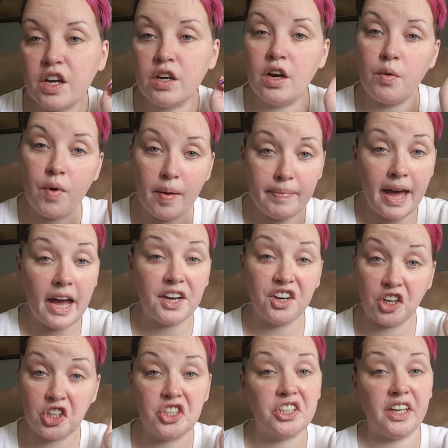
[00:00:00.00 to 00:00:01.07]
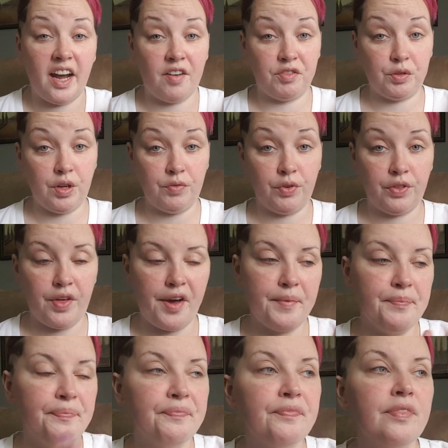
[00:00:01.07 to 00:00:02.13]
you know what, back? You're just going to have to live with
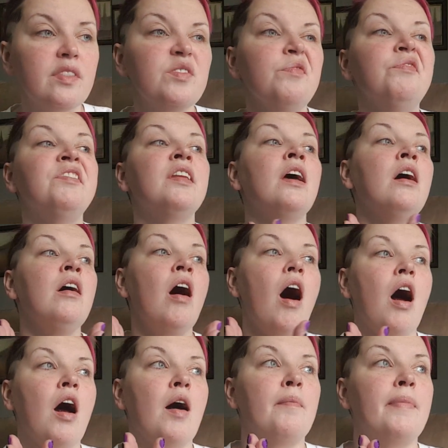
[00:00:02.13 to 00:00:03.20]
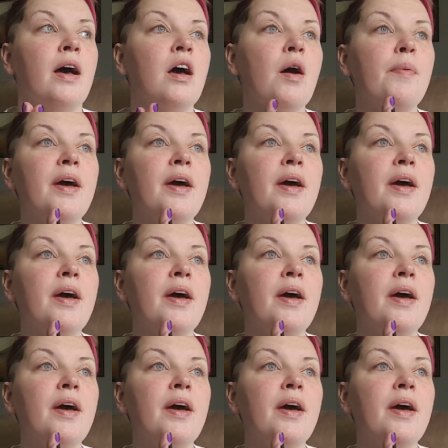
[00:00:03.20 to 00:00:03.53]
it.